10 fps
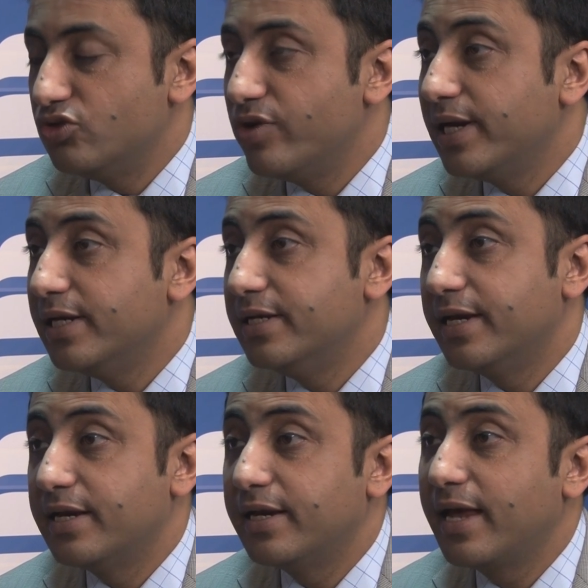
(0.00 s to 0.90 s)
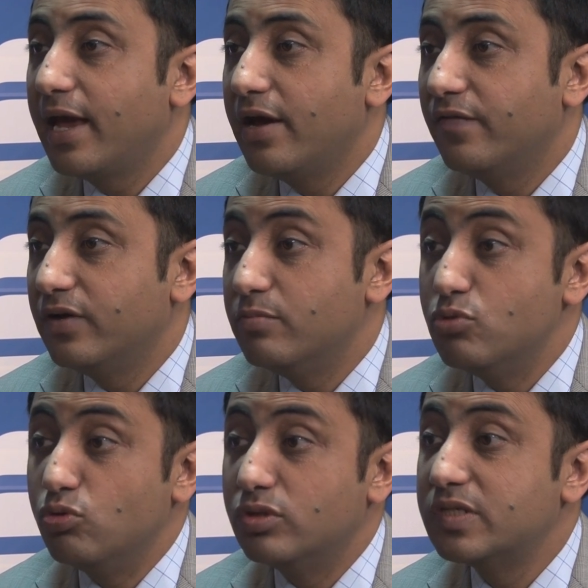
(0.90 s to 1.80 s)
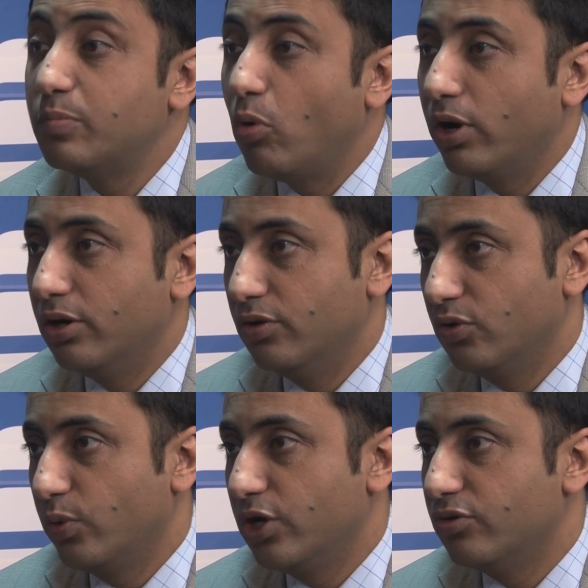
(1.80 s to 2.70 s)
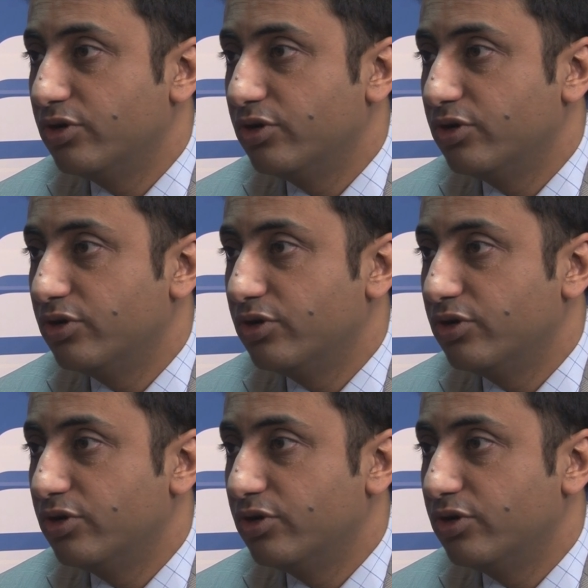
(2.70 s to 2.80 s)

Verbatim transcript: really didn't have a mood spoiler the way you